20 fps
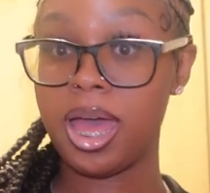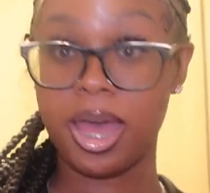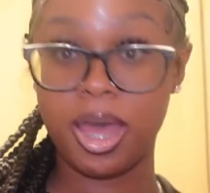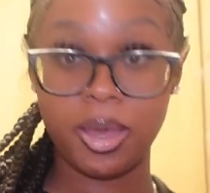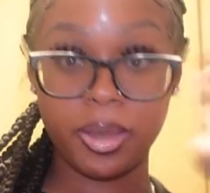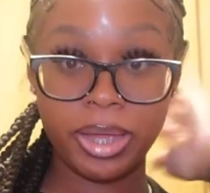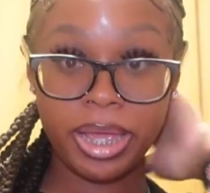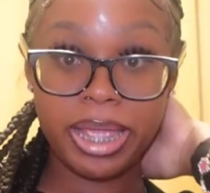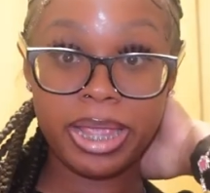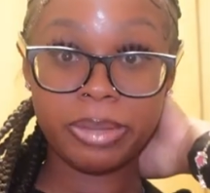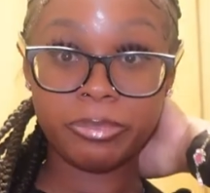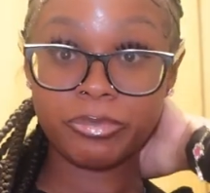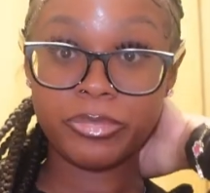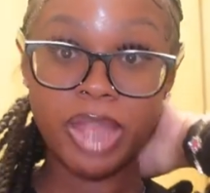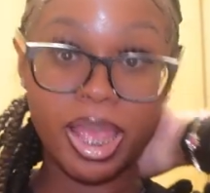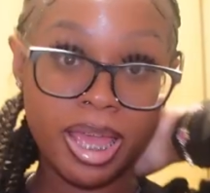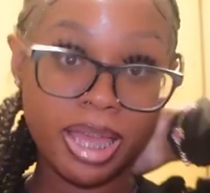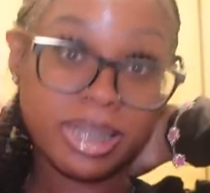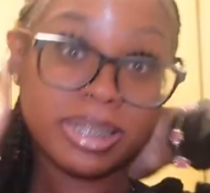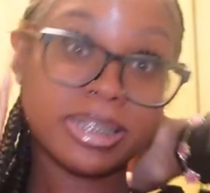Okay,
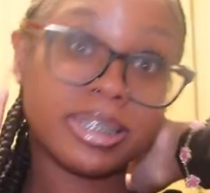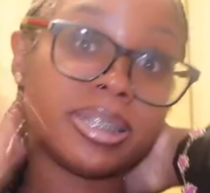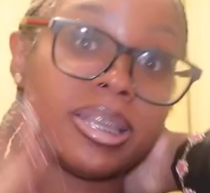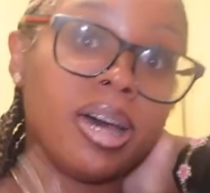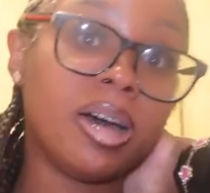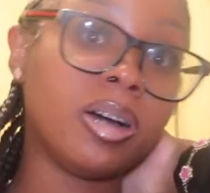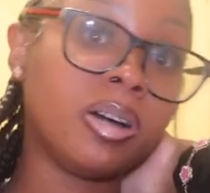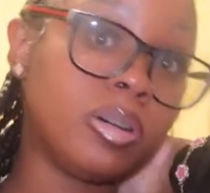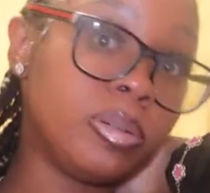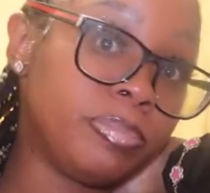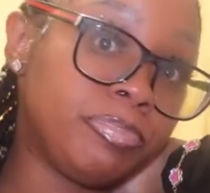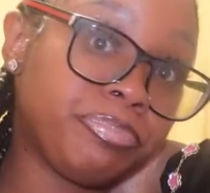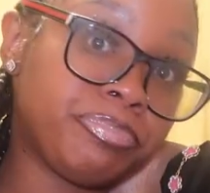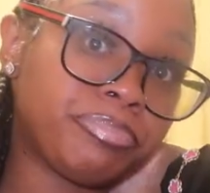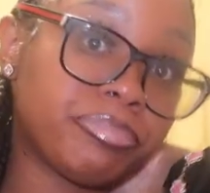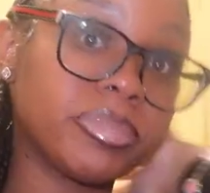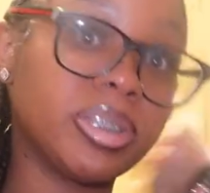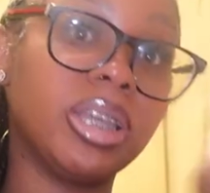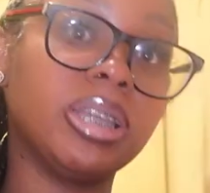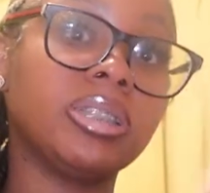so
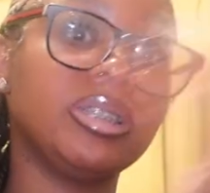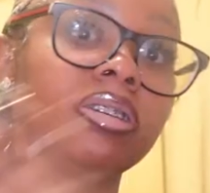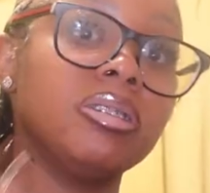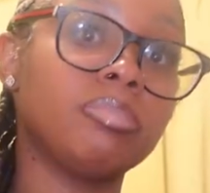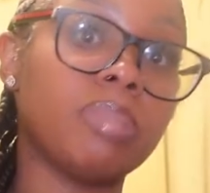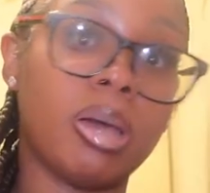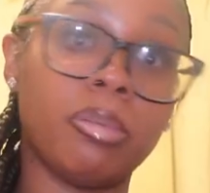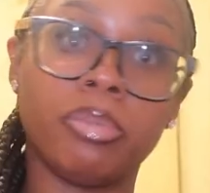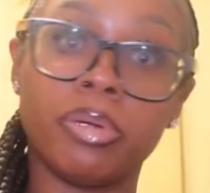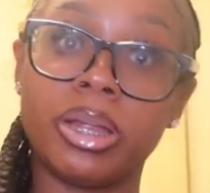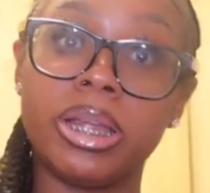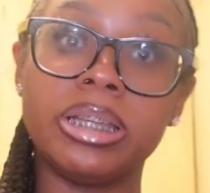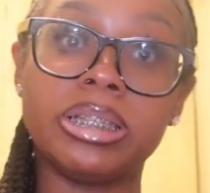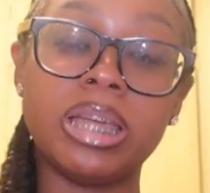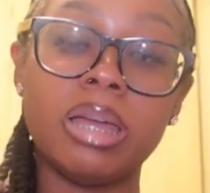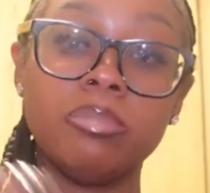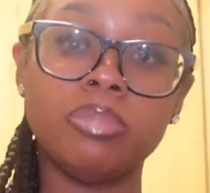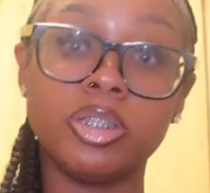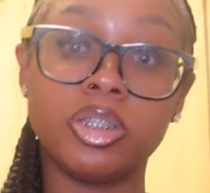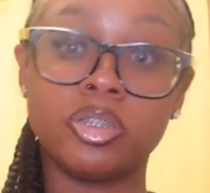excuse my braids.
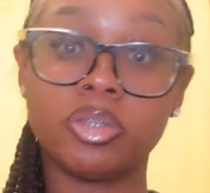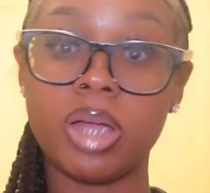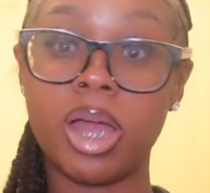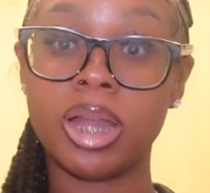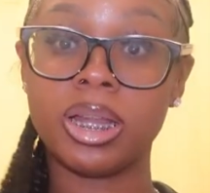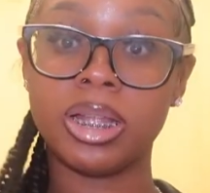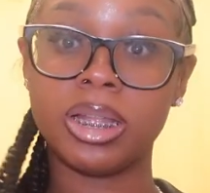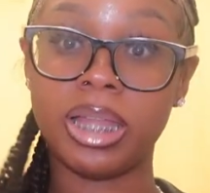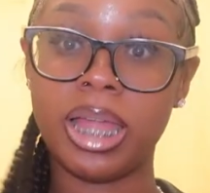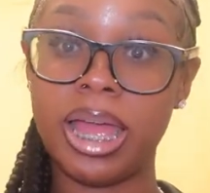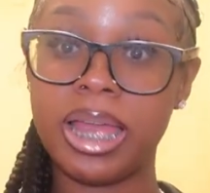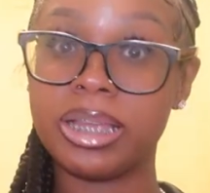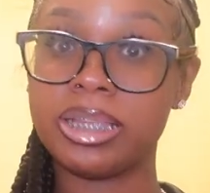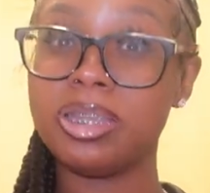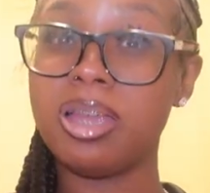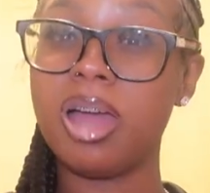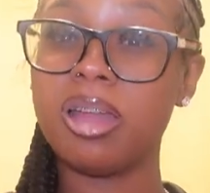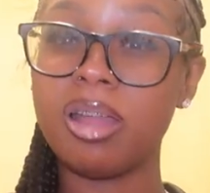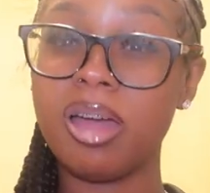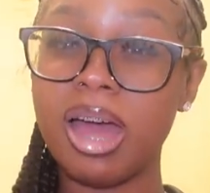I'm just trying to, like,
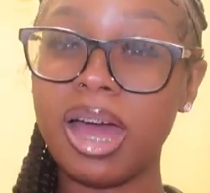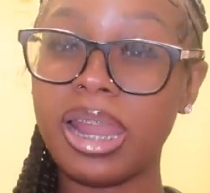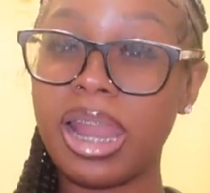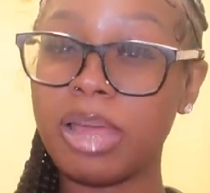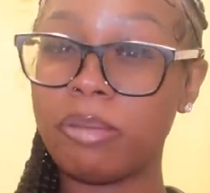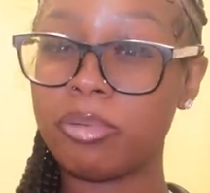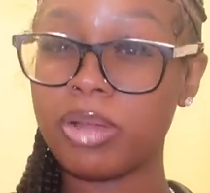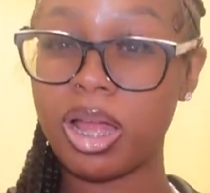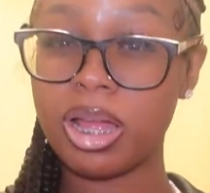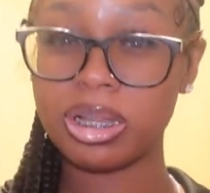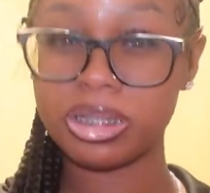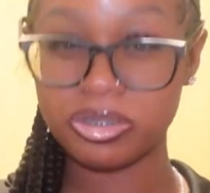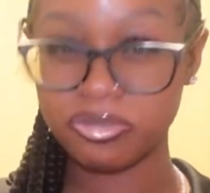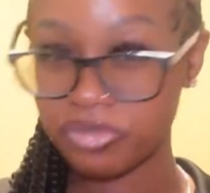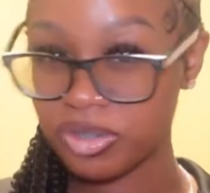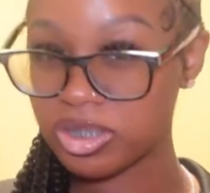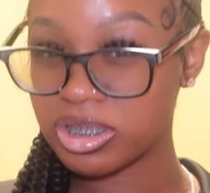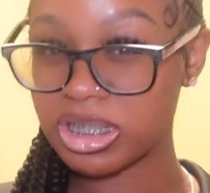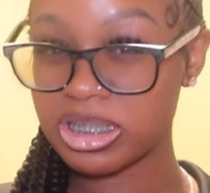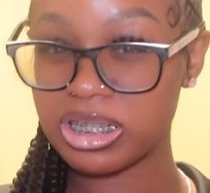y'all know how, like, when y'all
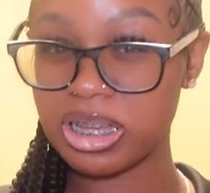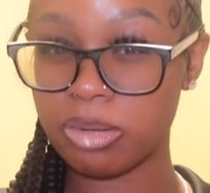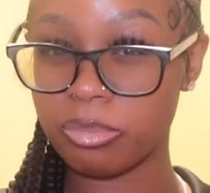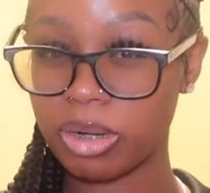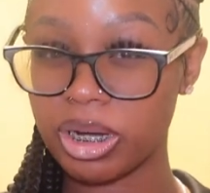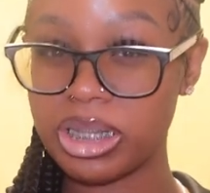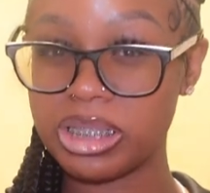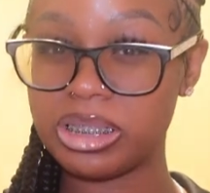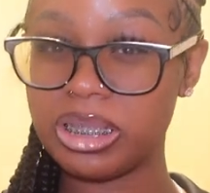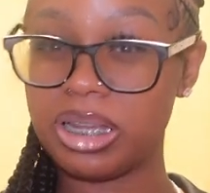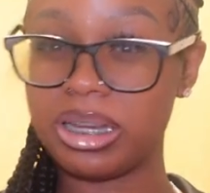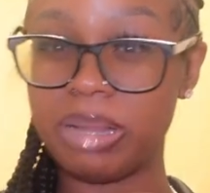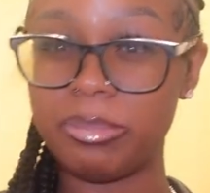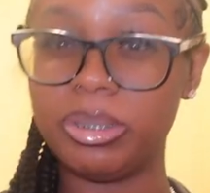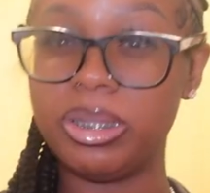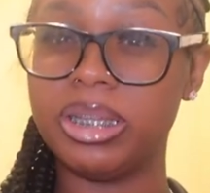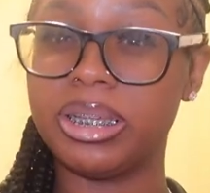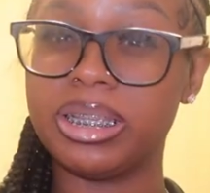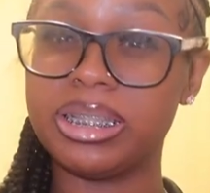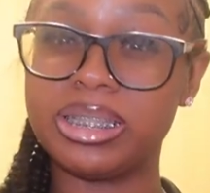first get y'all braids done, they
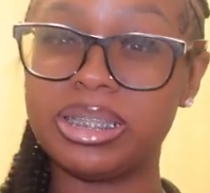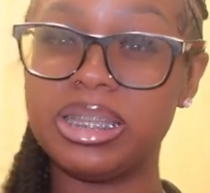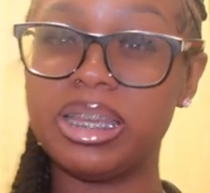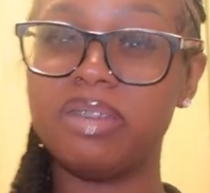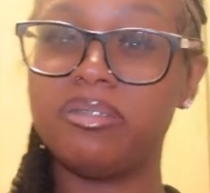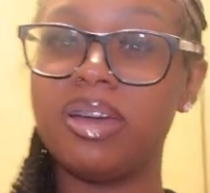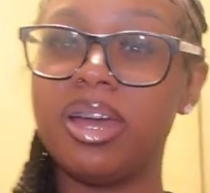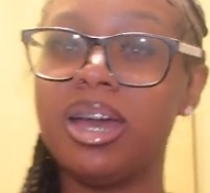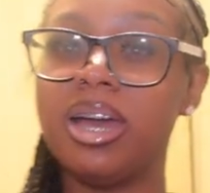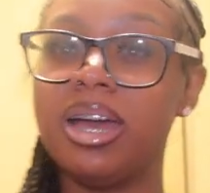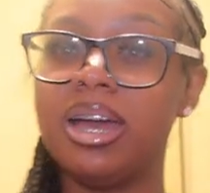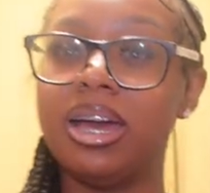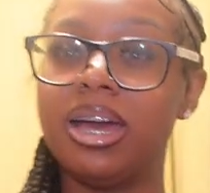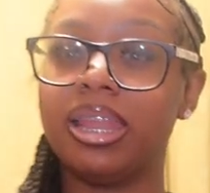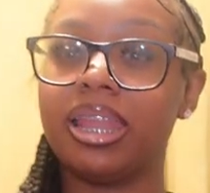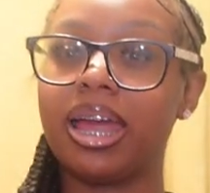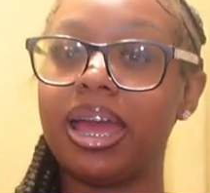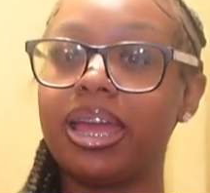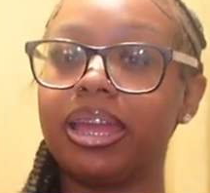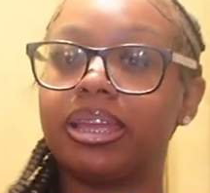be looking stiff.
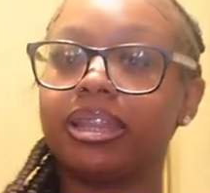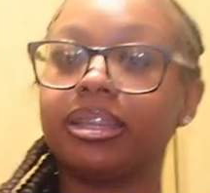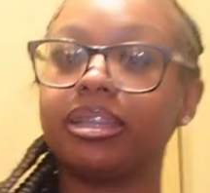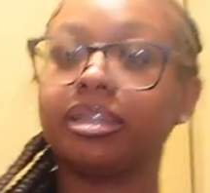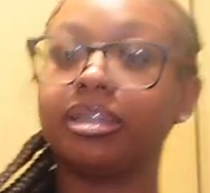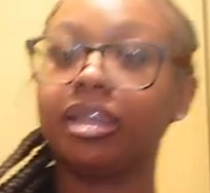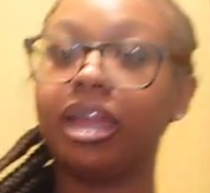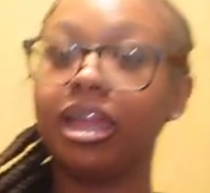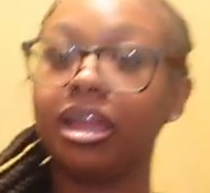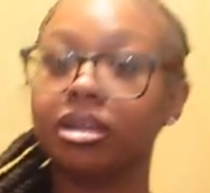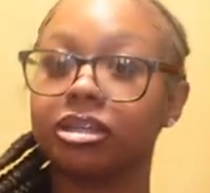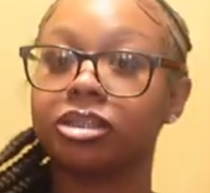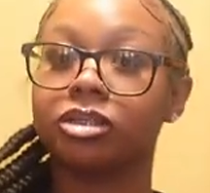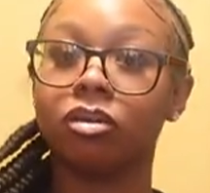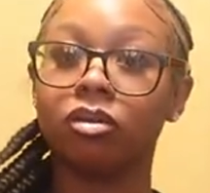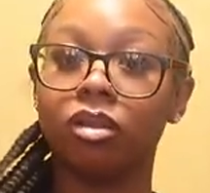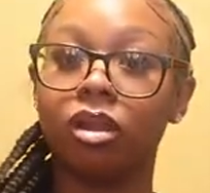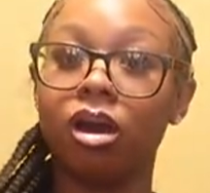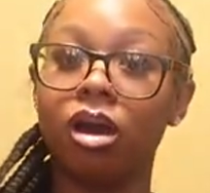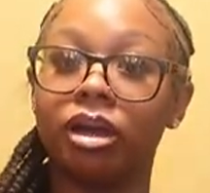Like, they are
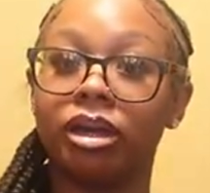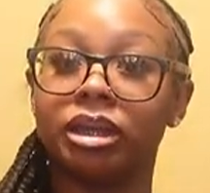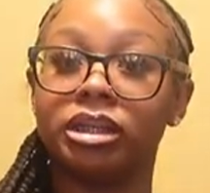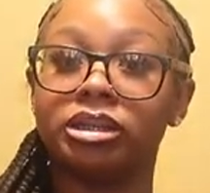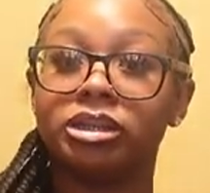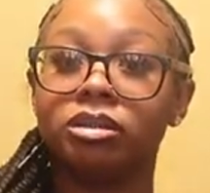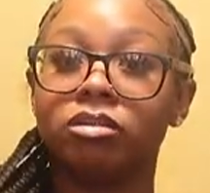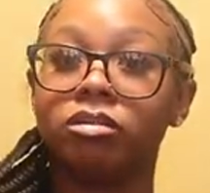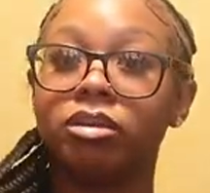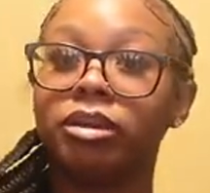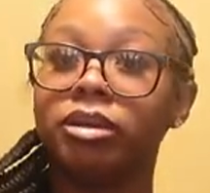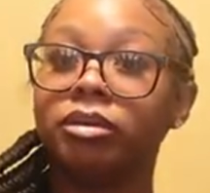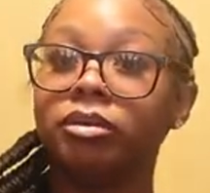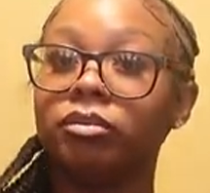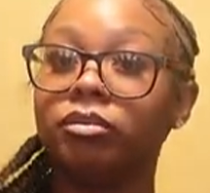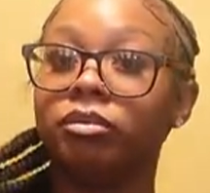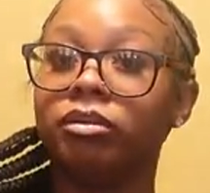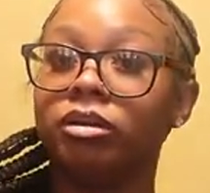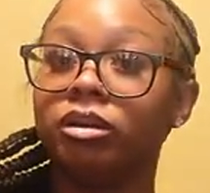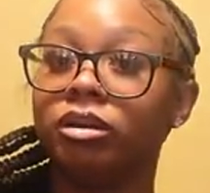so long and so
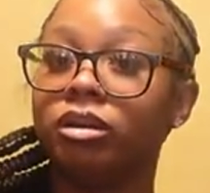cute.